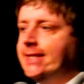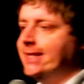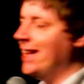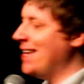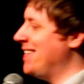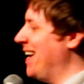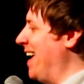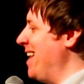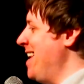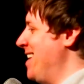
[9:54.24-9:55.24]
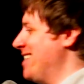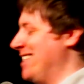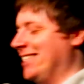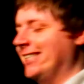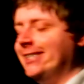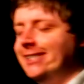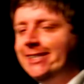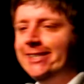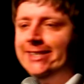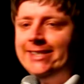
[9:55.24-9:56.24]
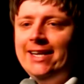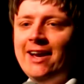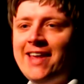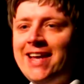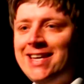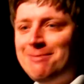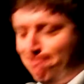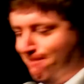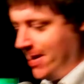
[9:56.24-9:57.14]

let that sink in, like they did.